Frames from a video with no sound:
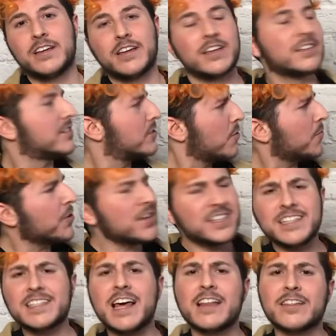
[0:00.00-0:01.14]
And don't forget to
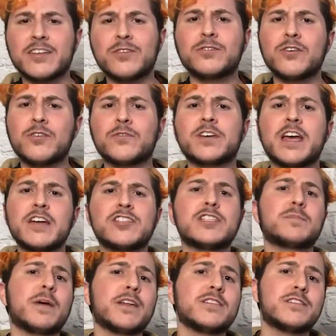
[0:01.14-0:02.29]
hit that little notifications
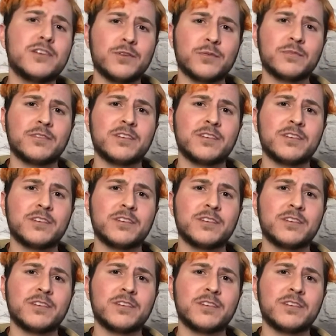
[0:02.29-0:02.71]
button too,